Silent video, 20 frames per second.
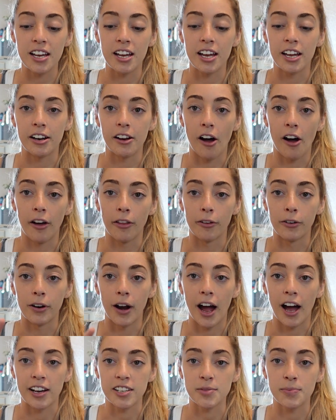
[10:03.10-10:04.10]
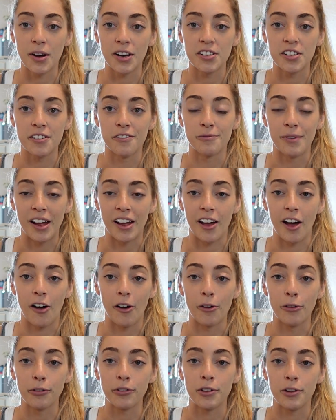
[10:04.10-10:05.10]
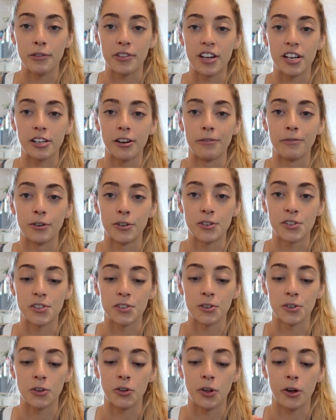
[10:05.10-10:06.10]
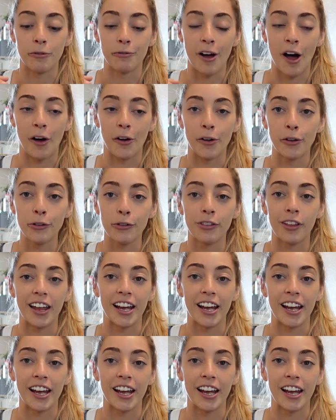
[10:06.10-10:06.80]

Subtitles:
and other aspects of my health, you think of your circle of health,